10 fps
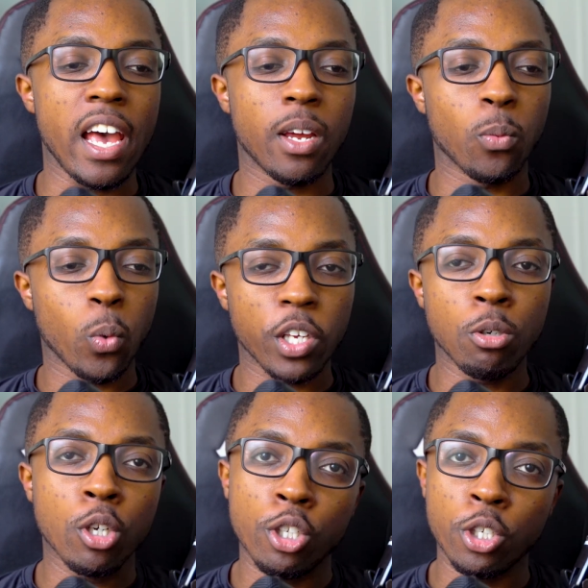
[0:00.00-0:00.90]
And what
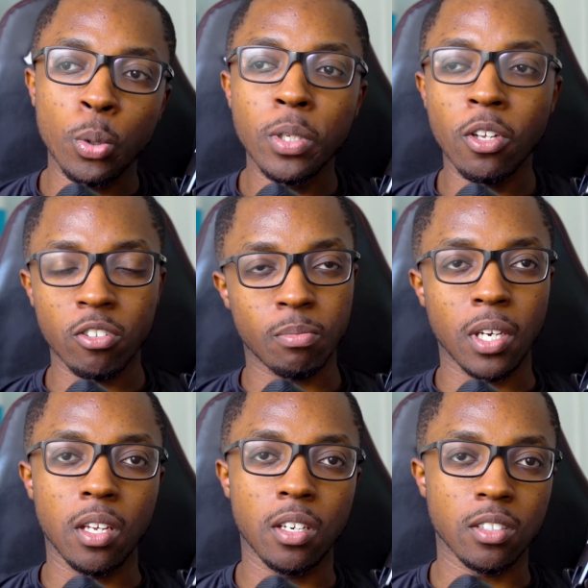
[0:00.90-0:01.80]
you can do in those
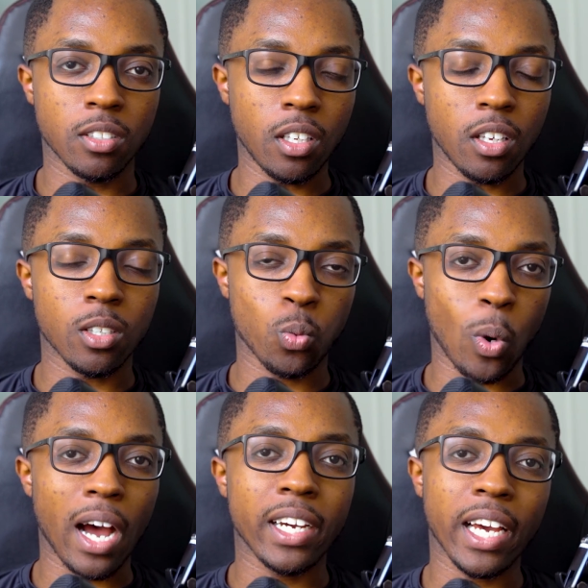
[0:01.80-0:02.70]
meetings is
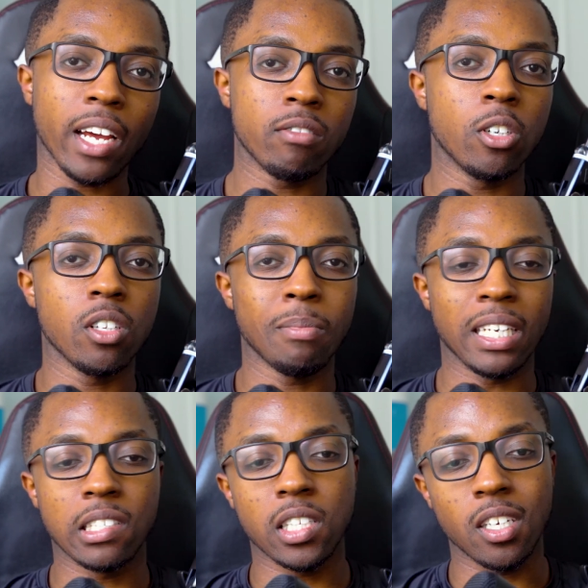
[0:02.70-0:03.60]
why I had to roll up
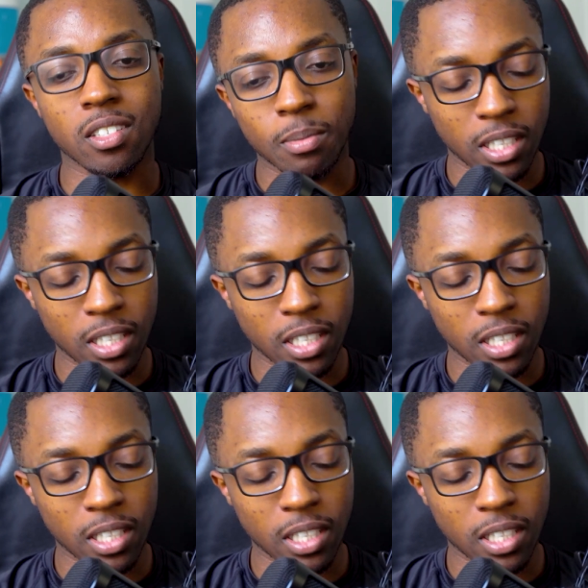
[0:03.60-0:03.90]
my sleeves,